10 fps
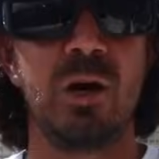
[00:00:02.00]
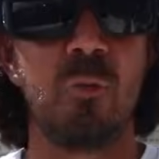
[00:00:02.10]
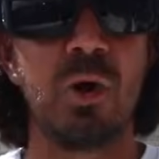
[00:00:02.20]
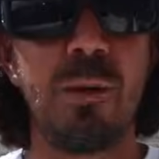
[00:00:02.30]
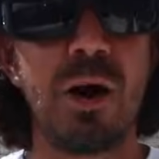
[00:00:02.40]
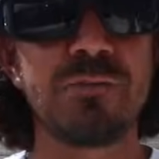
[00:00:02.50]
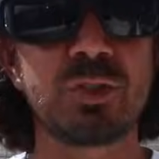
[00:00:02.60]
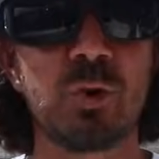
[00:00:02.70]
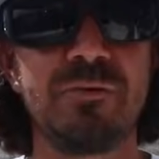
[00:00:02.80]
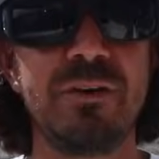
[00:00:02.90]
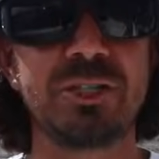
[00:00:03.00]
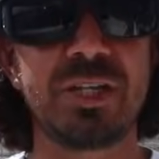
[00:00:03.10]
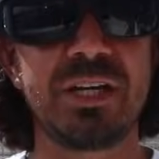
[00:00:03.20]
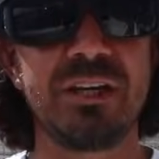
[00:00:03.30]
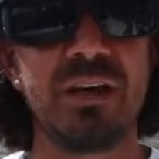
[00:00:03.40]
When I'm offshore
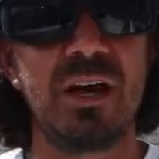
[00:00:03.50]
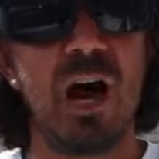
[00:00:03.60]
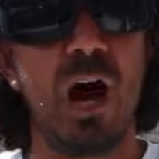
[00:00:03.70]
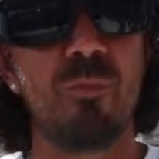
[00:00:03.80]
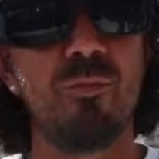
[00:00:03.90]
fishing, I'm